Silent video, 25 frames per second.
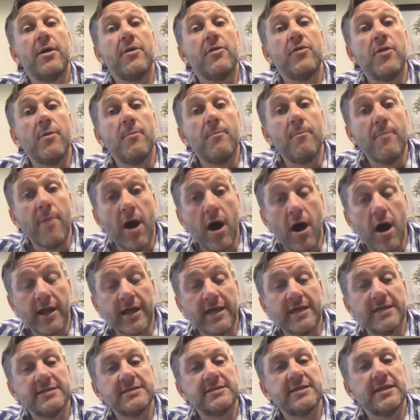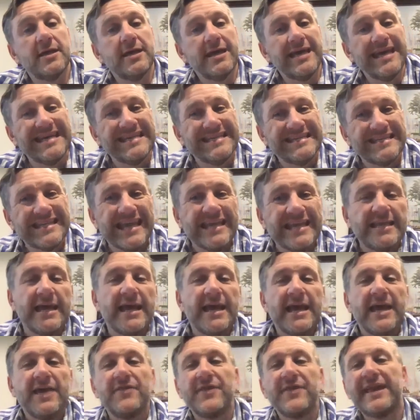the markets,
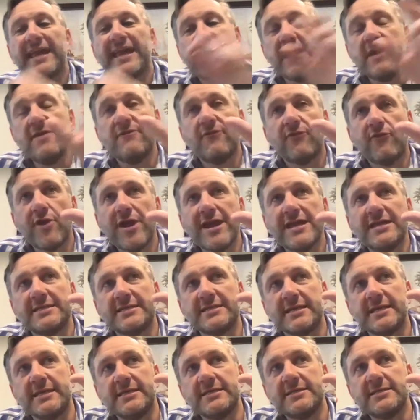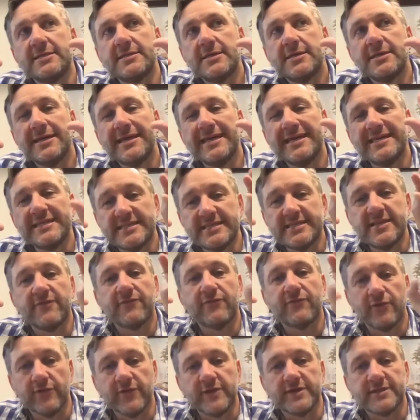and the key phrase is, it's
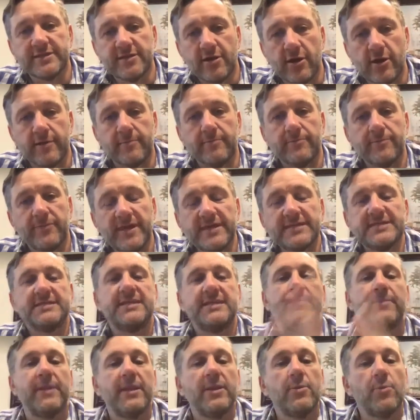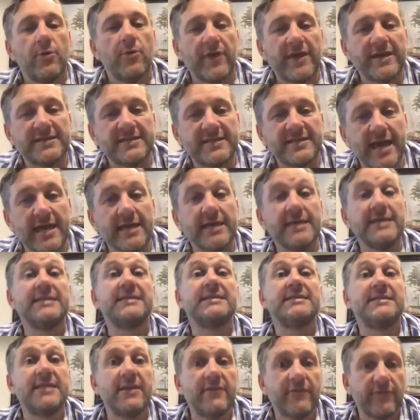different this time. That's typically what they say.
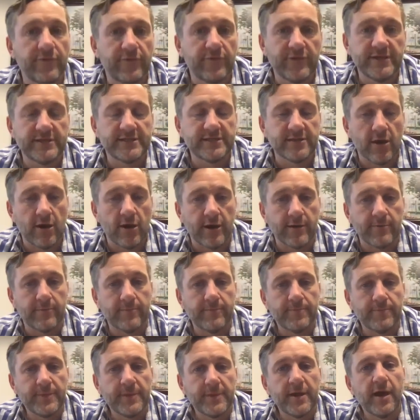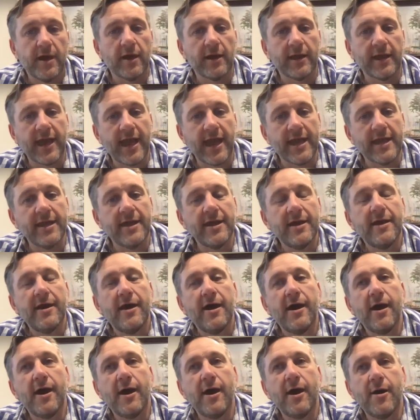It's different this time. Okay.
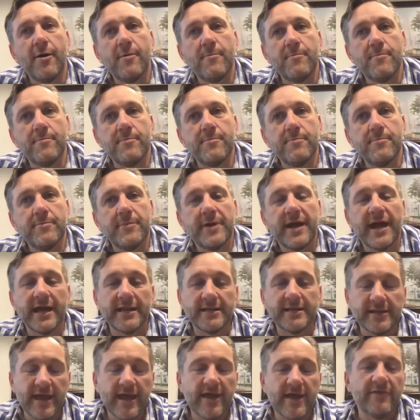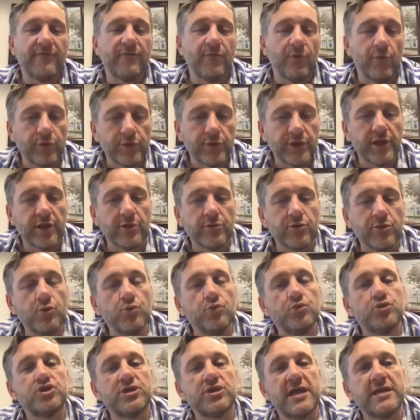And therefore, you
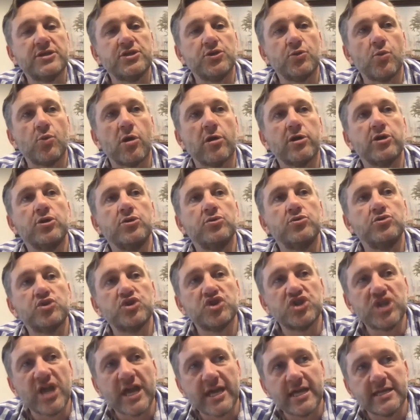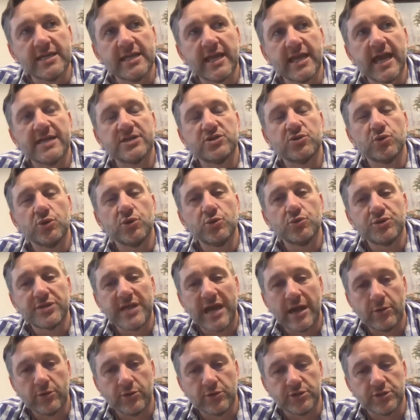tend to worry, you second guess, or you
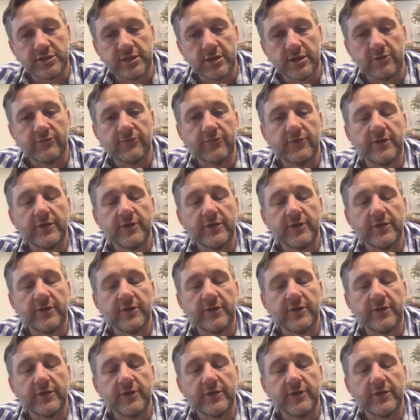doubt yourself.